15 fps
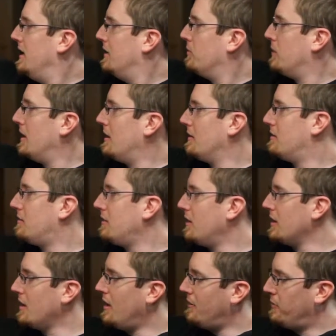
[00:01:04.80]
we are
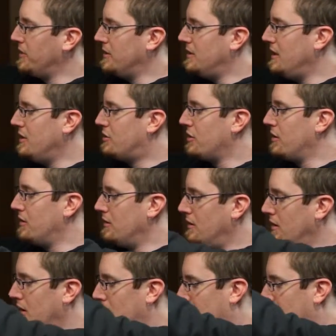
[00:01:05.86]
starting off with a t-shirt